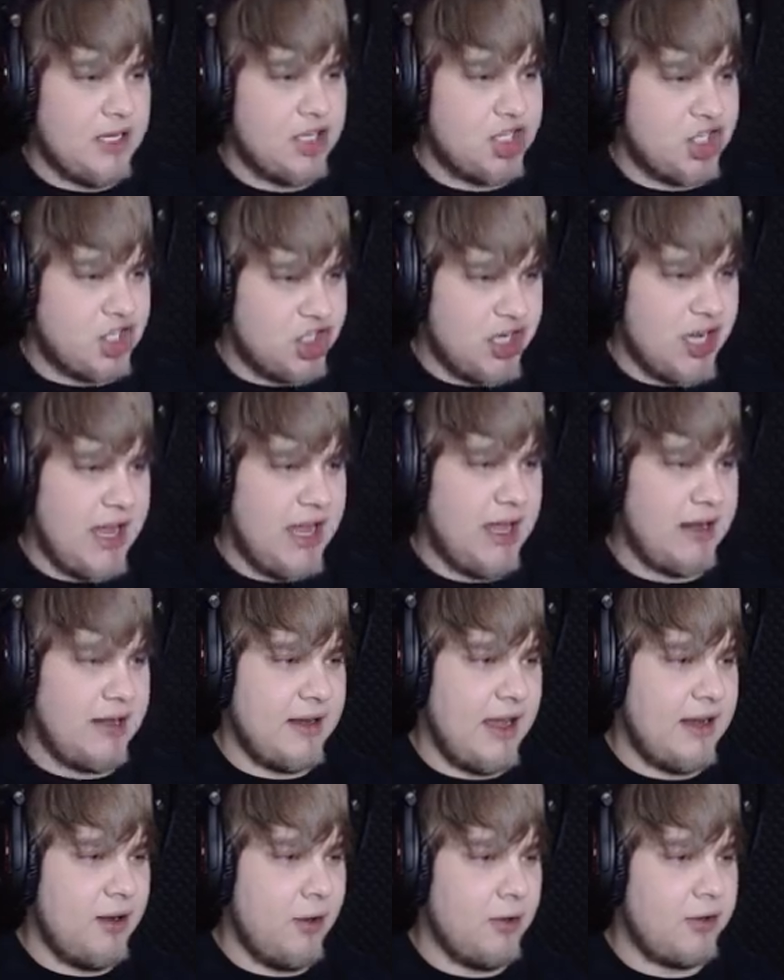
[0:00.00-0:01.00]
Shit,
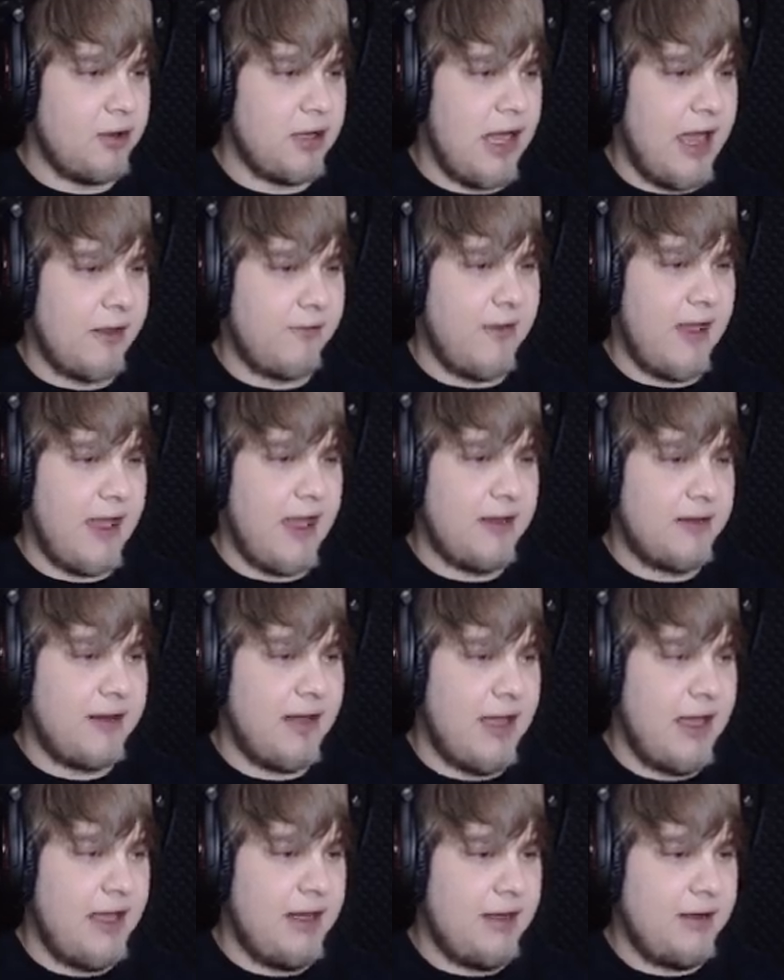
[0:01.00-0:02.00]
I don't like that.
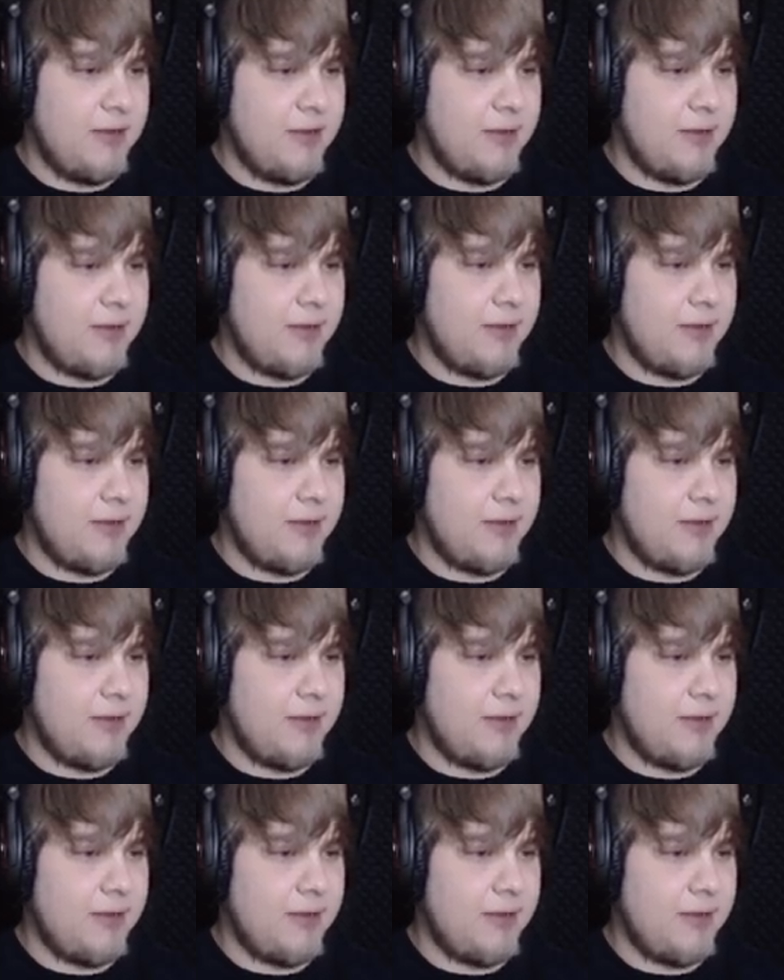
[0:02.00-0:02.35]
I need